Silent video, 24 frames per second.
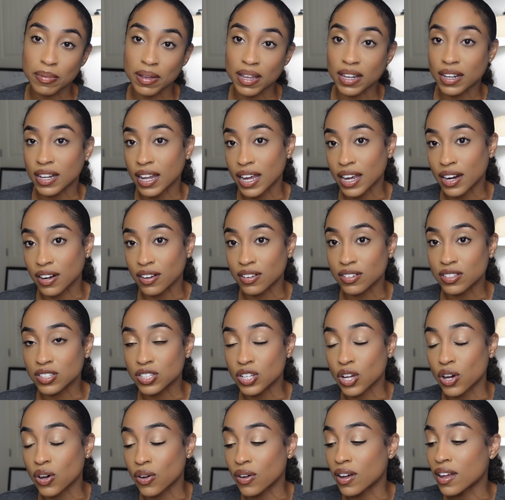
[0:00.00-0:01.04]
in later.
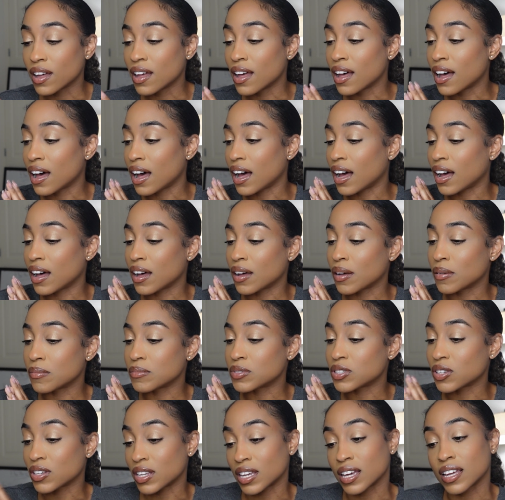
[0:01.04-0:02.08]
So
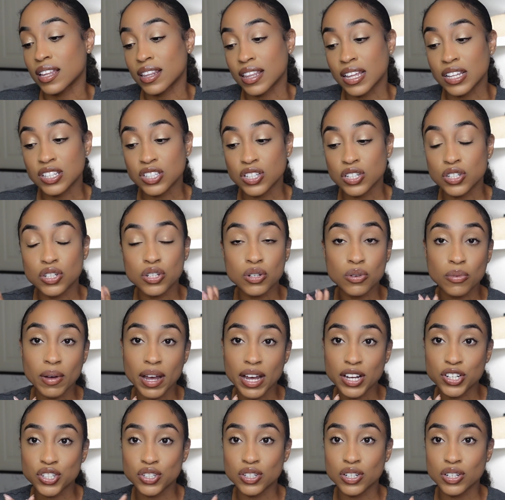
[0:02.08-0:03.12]
yeah, that's the two
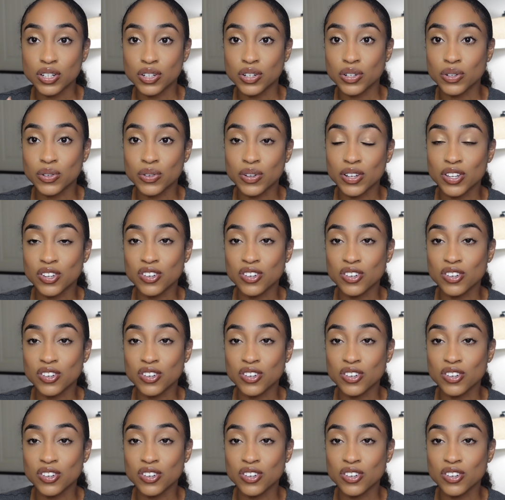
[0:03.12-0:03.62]
ways you can do it.